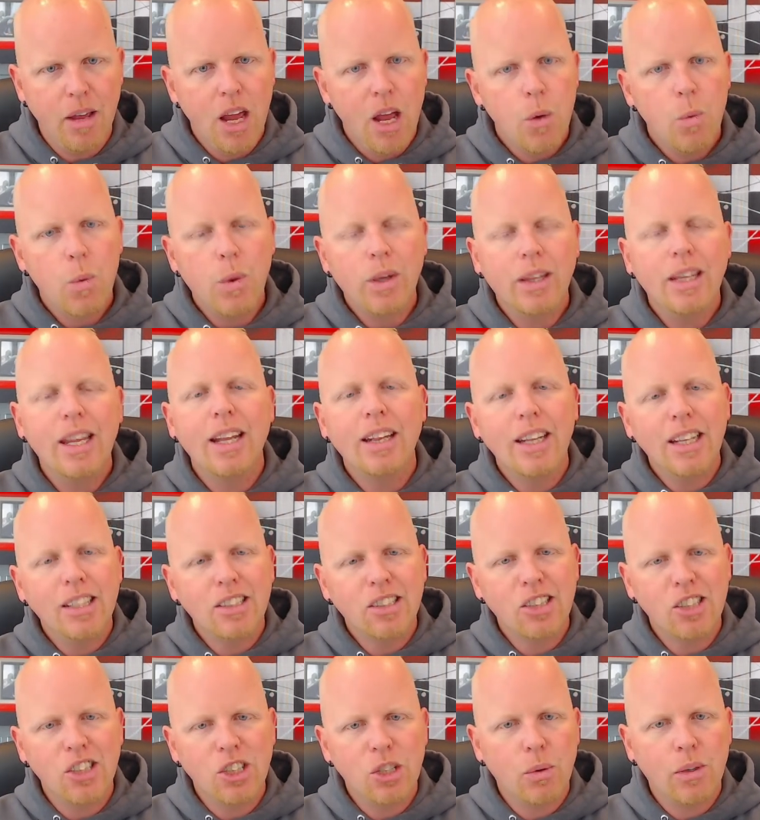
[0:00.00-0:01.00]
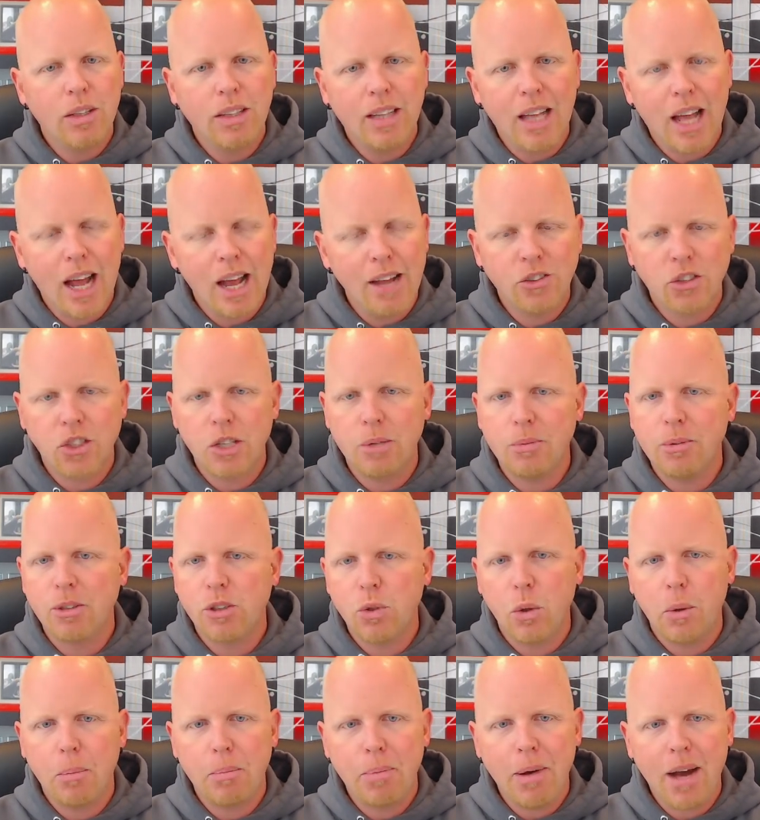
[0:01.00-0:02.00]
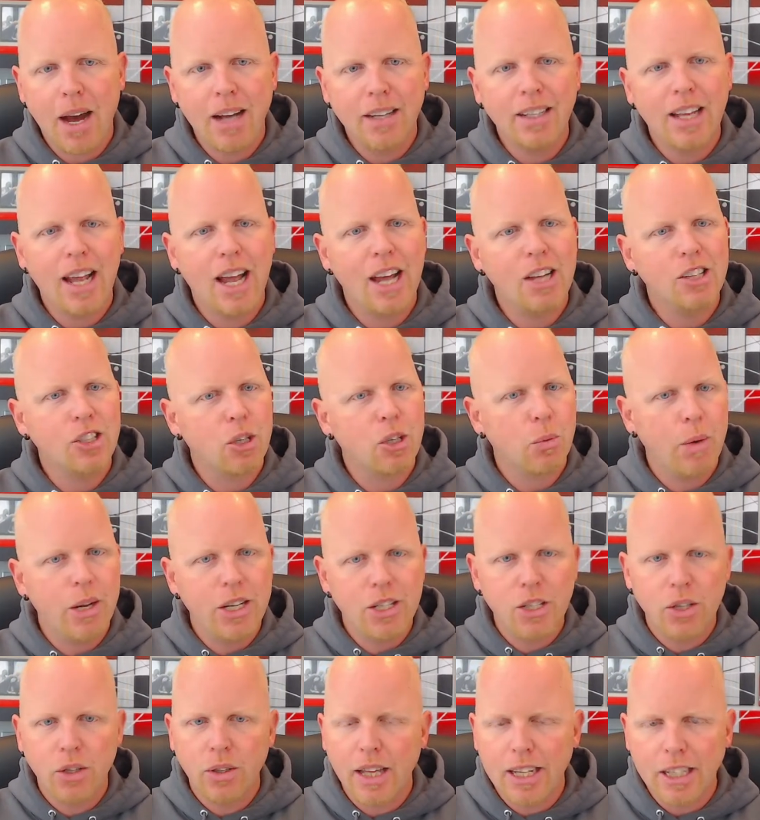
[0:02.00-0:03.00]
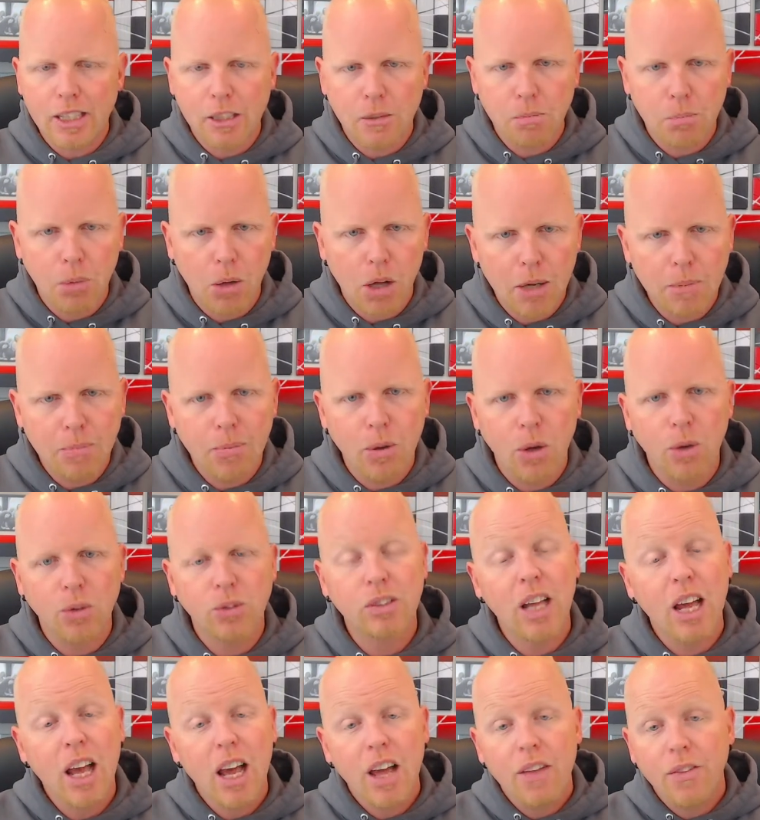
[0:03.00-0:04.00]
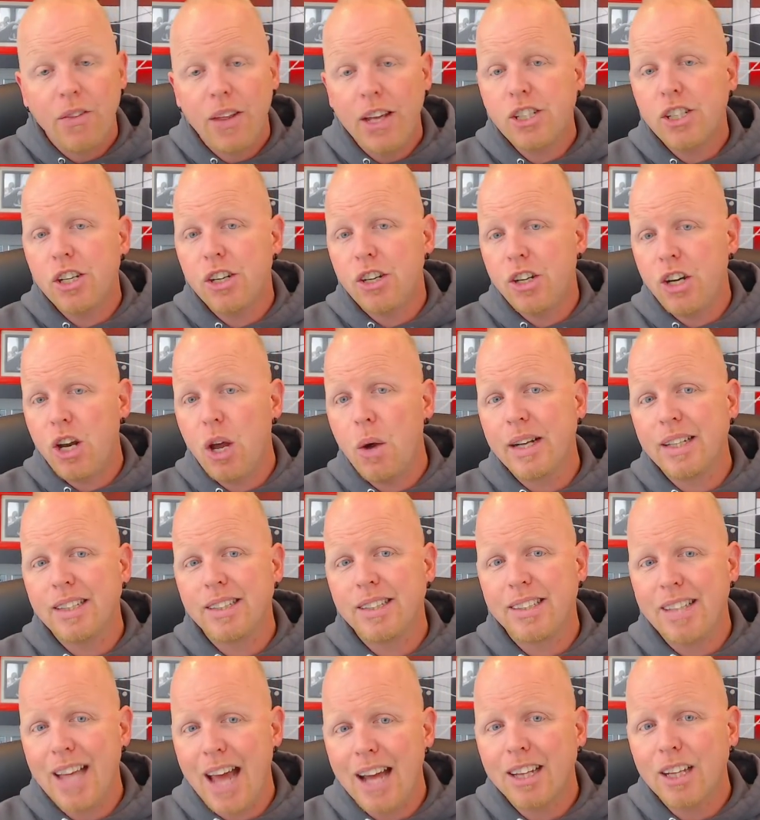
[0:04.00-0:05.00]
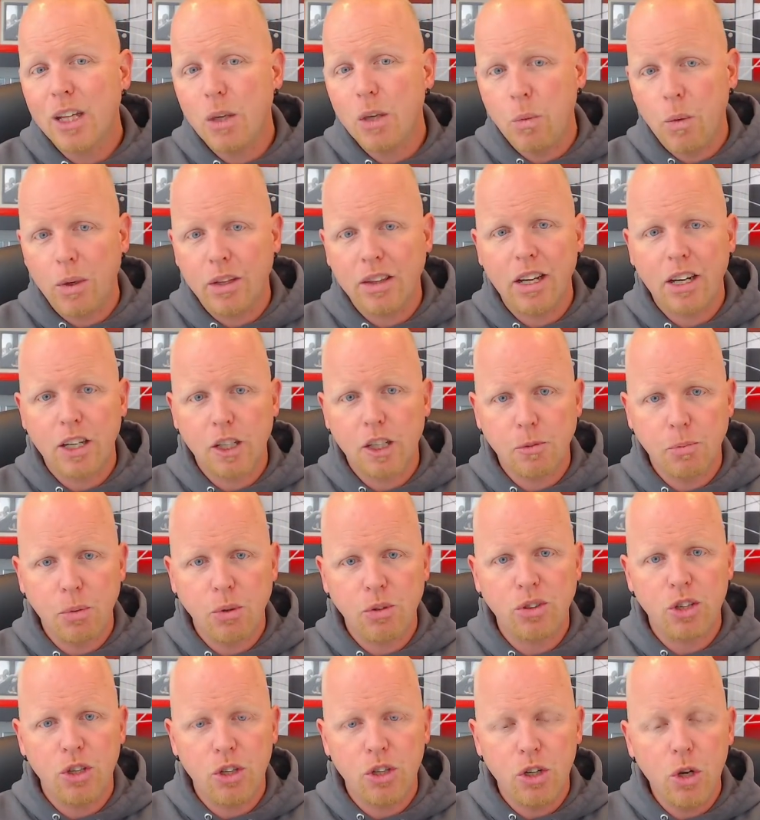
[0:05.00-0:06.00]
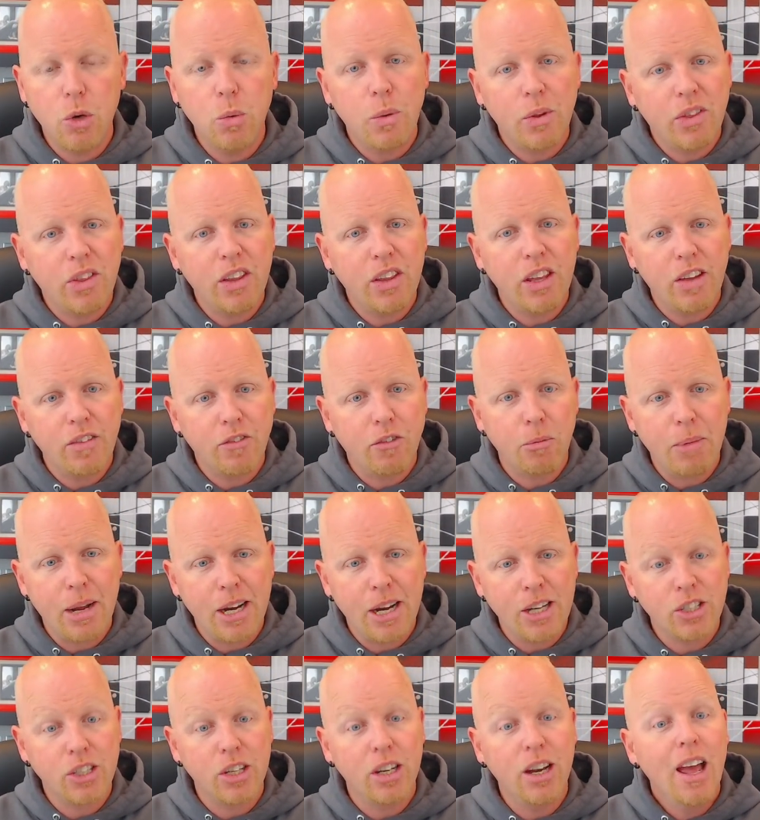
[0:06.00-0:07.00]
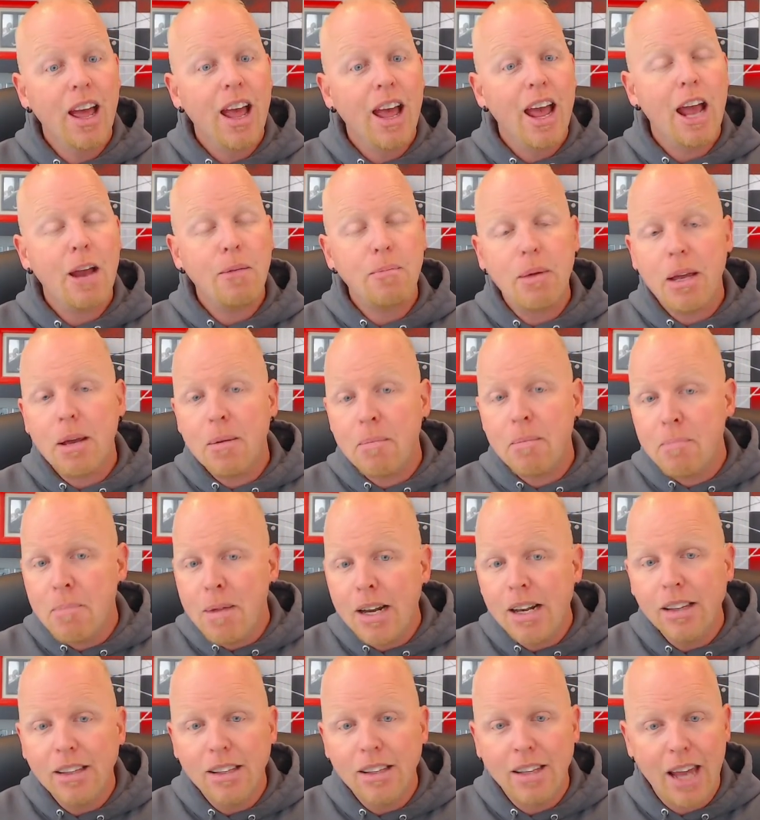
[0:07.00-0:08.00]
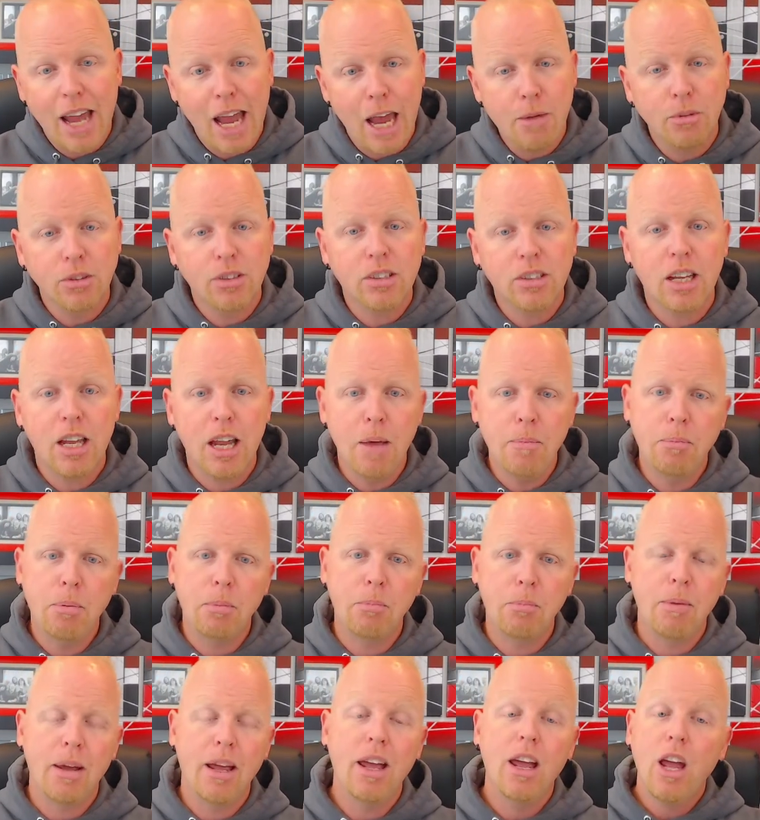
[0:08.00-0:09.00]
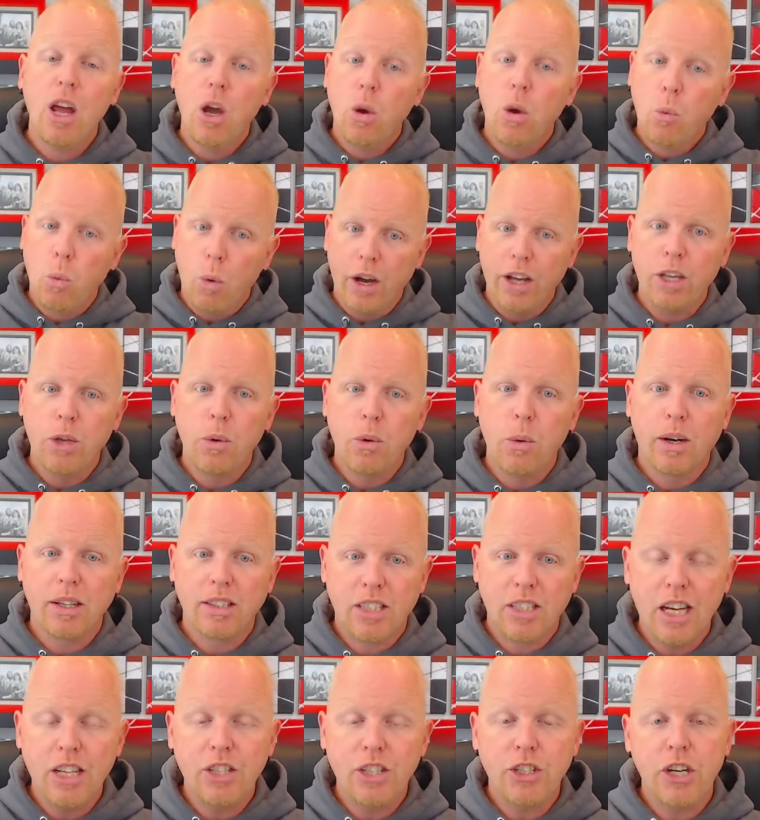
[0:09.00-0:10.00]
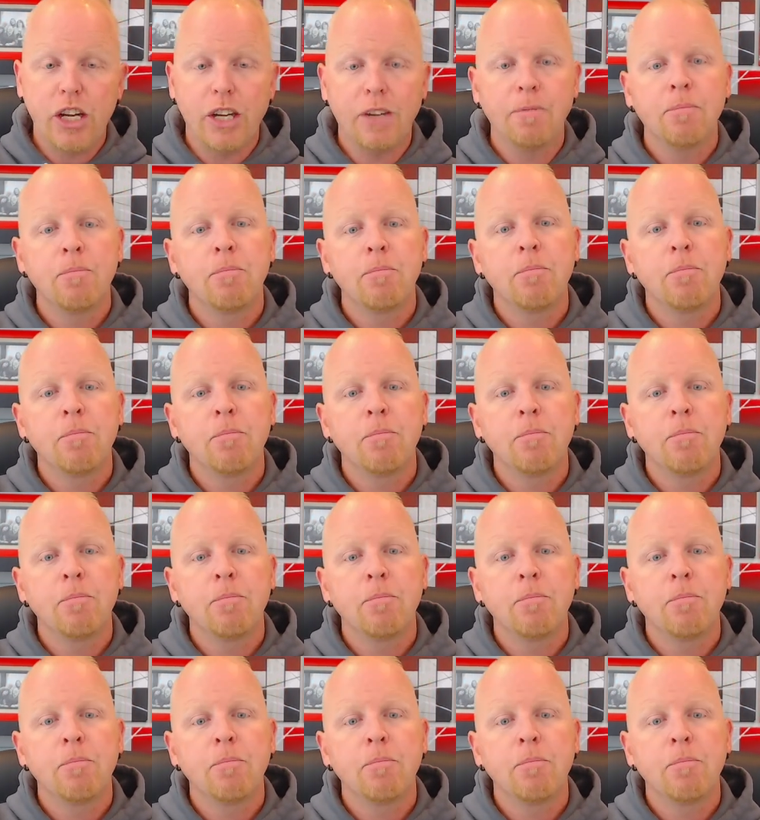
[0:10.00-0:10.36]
When they listen to a live stream or to a podcast or read your latest blog post, they should know exactly what they're supposed to do with the information and be immediately able to implement what you are teaching.